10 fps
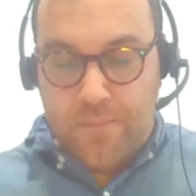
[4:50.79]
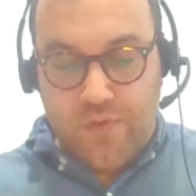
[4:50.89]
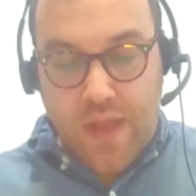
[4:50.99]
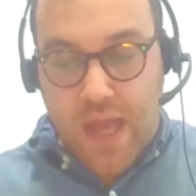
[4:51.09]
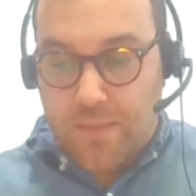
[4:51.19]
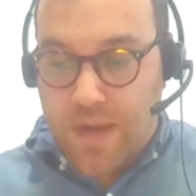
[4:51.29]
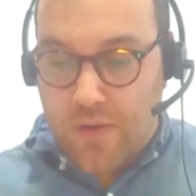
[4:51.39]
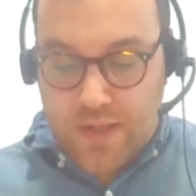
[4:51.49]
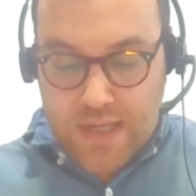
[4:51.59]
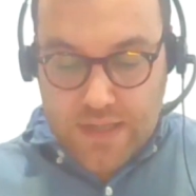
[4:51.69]
So yeah, I'm
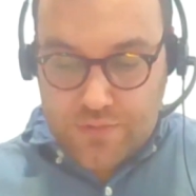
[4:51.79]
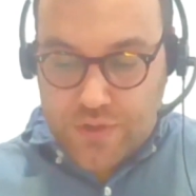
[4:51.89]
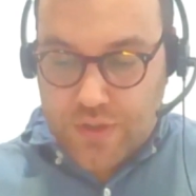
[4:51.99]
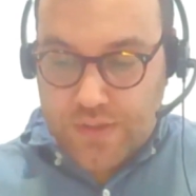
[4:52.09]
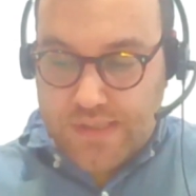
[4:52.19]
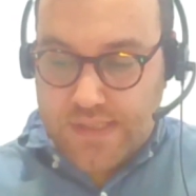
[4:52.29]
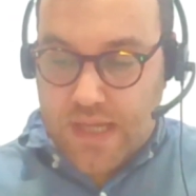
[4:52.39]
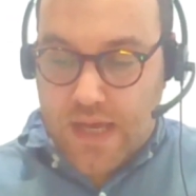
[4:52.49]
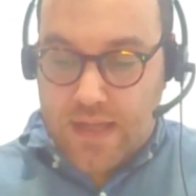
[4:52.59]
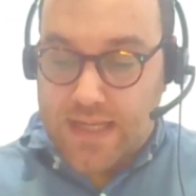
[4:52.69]
now going to
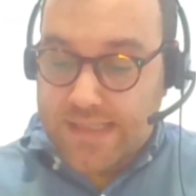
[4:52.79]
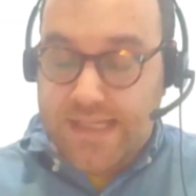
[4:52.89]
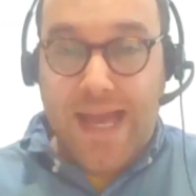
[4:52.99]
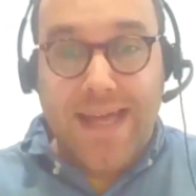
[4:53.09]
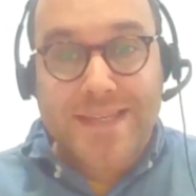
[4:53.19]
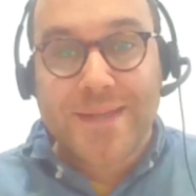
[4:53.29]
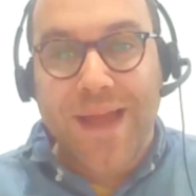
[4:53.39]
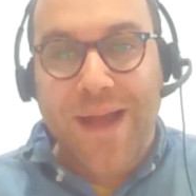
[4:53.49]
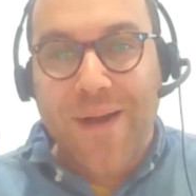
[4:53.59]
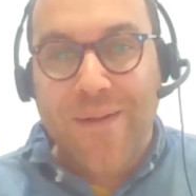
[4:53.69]
introduce Liz Gadd,
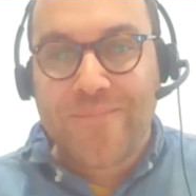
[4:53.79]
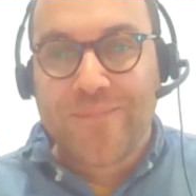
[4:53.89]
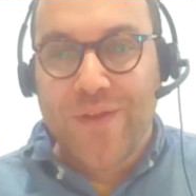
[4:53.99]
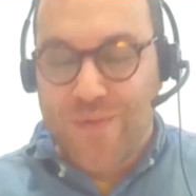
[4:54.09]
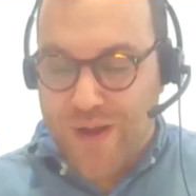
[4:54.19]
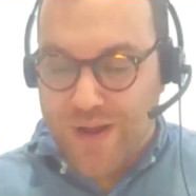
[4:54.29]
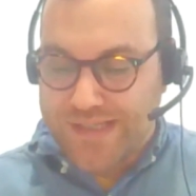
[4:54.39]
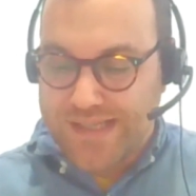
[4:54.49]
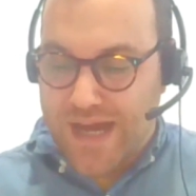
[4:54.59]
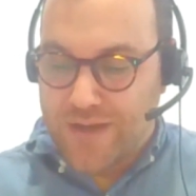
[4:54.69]
who
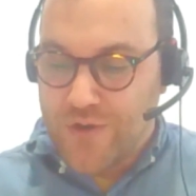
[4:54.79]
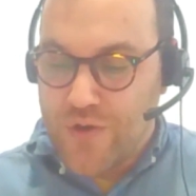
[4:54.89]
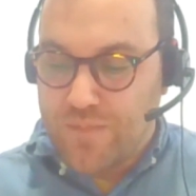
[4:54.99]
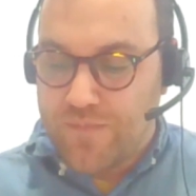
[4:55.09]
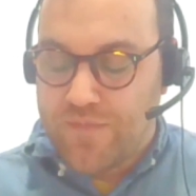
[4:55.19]
works at New